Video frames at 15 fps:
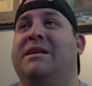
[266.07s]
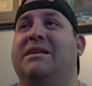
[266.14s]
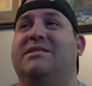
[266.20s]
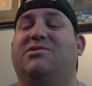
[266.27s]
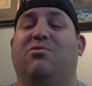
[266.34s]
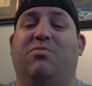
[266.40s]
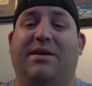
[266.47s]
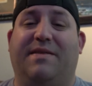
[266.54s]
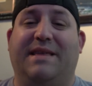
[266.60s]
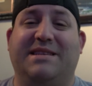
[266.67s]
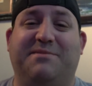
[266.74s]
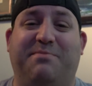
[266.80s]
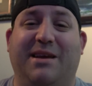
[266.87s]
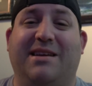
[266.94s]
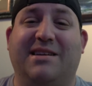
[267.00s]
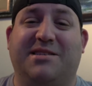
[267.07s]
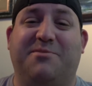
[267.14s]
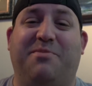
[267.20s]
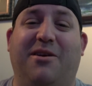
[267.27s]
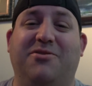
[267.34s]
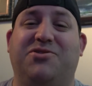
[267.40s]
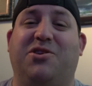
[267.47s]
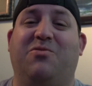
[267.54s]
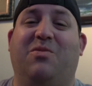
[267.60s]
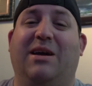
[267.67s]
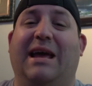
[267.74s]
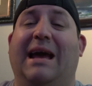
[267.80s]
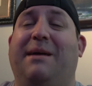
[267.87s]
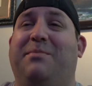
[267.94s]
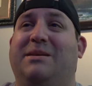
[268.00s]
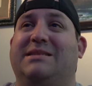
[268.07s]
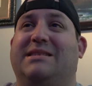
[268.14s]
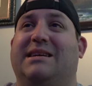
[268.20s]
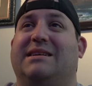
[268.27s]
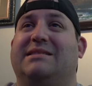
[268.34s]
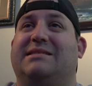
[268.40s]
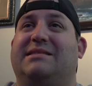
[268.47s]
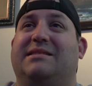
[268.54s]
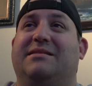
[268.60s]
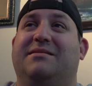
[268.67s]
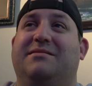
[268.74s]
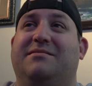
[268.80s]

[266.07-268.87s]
So with this big explosion, what happens is,